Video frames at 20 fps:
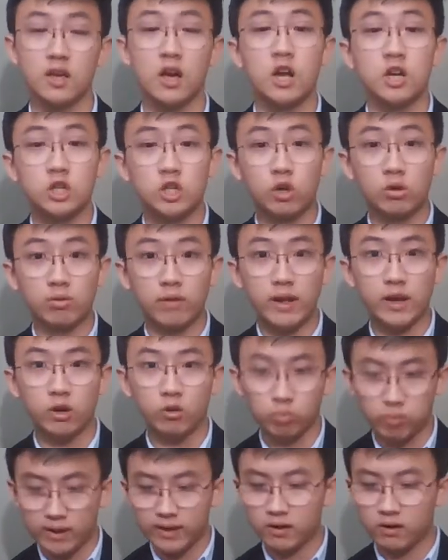to create
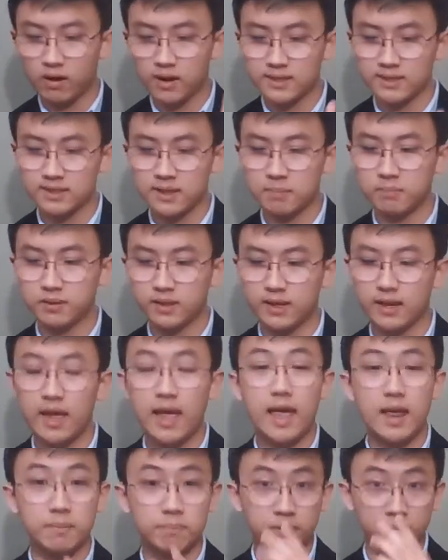greater assembly
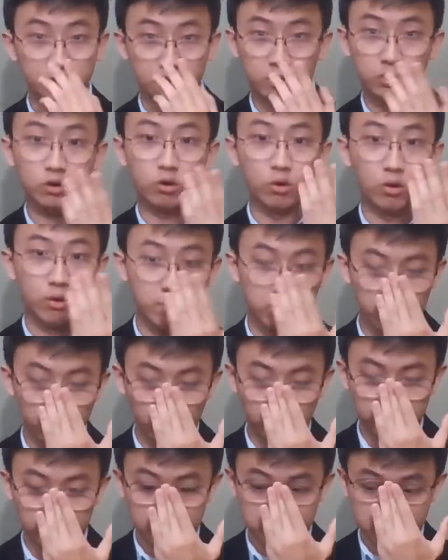in political
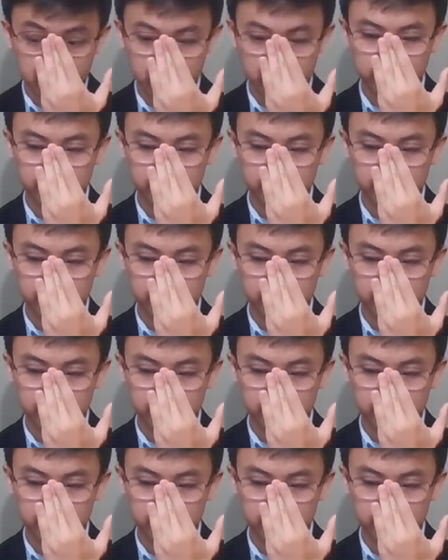movements.